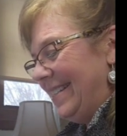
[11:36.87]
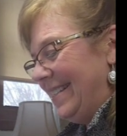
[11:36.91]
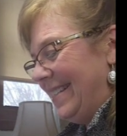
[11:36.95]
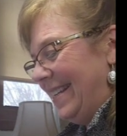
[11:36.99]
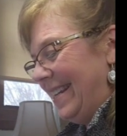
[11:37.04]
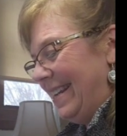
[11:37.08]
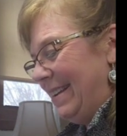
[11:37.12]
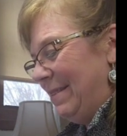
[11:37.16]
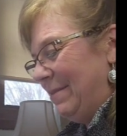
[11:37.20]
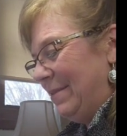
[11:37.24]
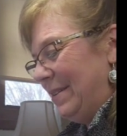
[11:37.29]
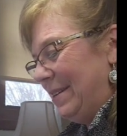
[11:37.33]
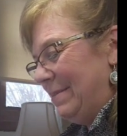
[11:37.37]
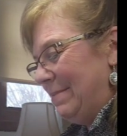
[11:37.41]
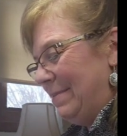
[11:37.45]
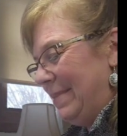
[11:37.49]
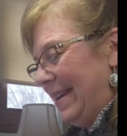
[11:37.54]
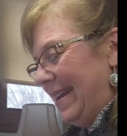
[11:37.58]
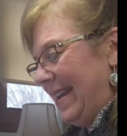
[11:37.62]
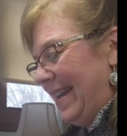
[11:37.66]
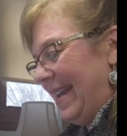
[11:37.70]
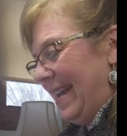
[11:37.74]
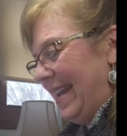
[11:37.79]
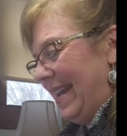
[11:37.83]
She would
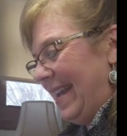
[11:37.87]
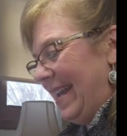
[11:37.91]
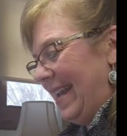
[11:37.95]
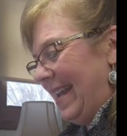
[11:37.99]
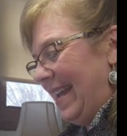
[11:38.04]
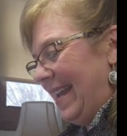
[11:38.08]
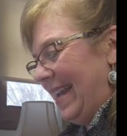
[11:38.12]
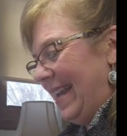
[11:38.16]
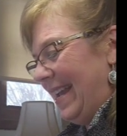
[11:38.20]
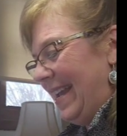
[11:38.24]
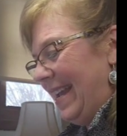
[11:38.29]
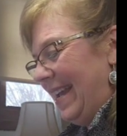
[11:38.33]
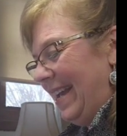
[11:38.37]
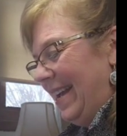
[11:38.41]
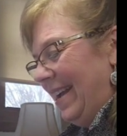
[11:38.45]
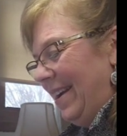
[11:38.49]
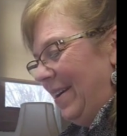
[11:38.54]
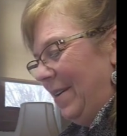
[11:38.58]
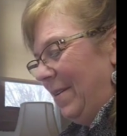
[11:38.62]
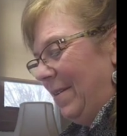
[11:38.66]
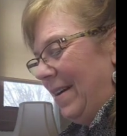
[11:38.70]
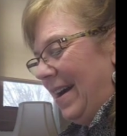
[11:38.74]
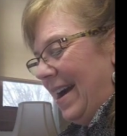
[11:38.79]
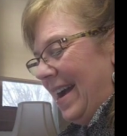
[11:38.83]
be
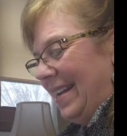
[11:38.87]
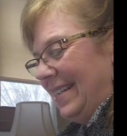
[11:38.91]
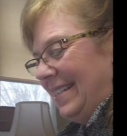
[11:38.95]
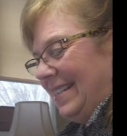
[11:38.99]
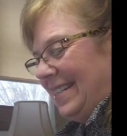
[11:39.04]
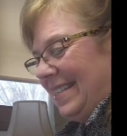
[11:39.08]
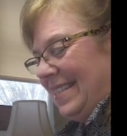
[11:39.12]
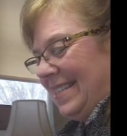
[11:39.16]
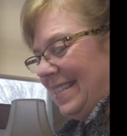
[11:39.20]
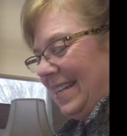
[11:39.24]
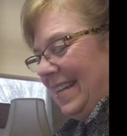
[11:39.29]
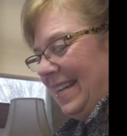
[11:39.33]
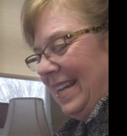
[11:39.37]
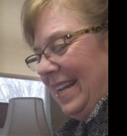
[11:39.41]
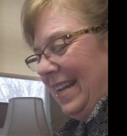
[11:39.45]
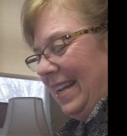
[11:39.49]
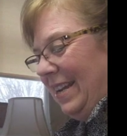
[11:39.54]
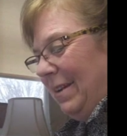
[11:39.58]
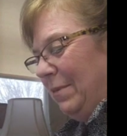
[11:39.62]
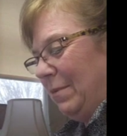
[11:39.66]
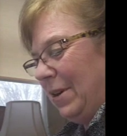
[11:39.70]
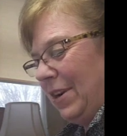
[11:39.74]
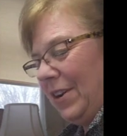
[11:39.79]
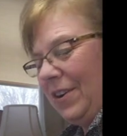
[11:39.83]
wanting to
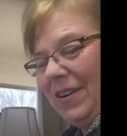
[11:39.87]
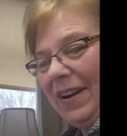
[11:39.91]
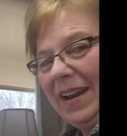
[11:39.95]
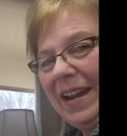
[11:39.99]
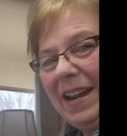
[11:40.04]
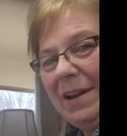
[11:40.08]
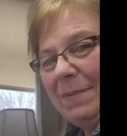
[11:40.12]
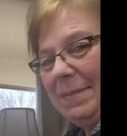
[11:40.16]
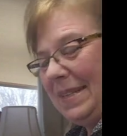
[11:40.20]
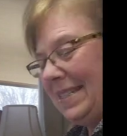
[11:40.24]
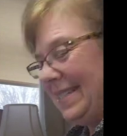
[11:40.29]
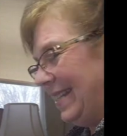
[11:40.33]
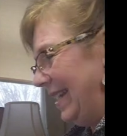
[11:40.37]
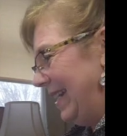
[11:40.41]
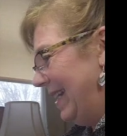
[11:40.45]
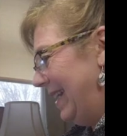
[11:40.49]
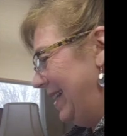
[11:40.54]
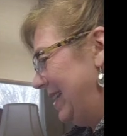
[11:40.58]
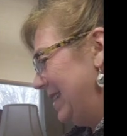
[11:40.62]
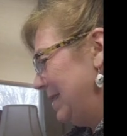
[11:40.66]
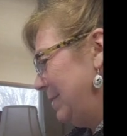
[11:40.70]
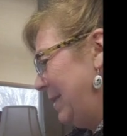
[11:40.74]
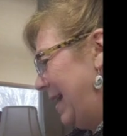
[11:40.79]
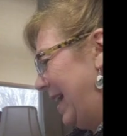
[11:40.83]
see what Grandma
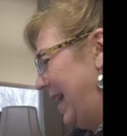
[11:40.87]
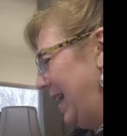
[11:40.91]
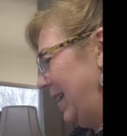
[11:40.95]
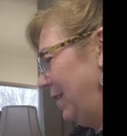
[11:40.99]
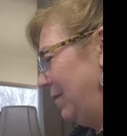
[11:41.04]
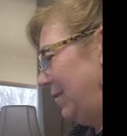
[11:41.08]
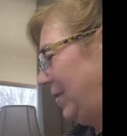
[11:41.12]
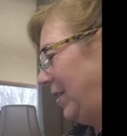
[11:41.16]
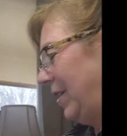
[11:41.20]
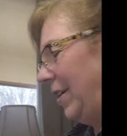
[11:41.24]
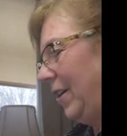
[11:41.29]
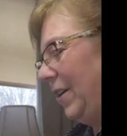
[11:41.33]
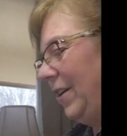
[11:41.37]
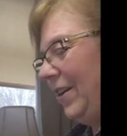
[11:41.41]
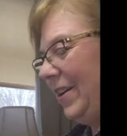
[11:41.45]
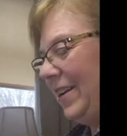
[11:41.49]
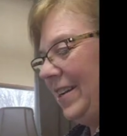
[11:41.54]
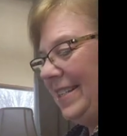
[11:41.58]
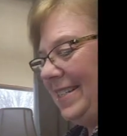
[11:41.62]
D is making for her,